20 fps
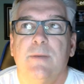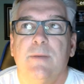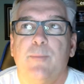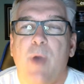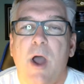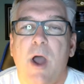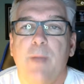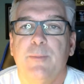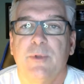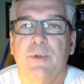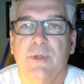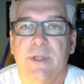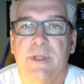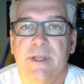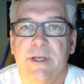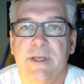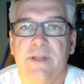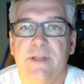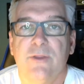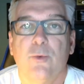
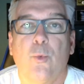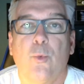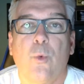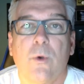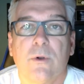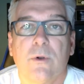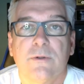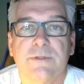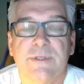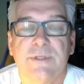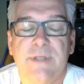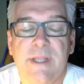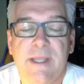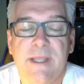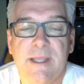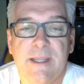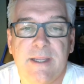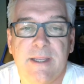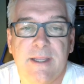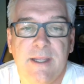populated in the world
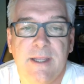today.